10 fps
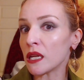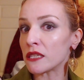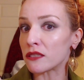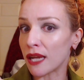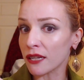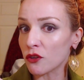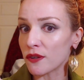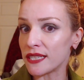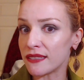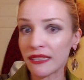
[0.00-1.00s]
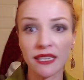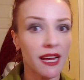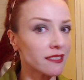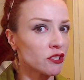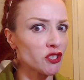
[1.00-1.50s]
It's not creasing, it
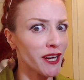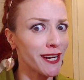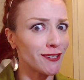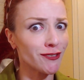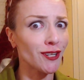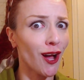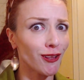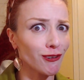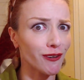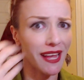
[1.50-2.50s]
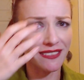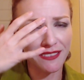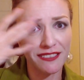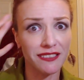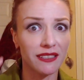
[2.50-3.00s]
hasn't changed color, it
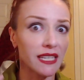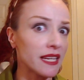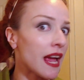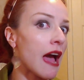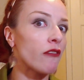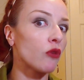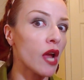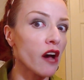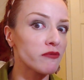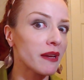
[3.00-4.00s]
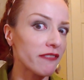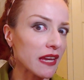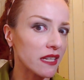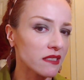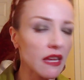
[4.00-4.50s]
hasn't slid halfway off my
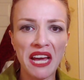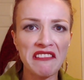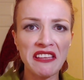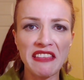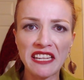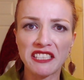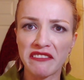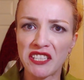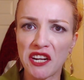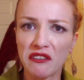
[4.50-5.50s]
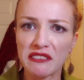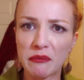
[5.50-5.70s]
face. I think Thanksgiving dinner is a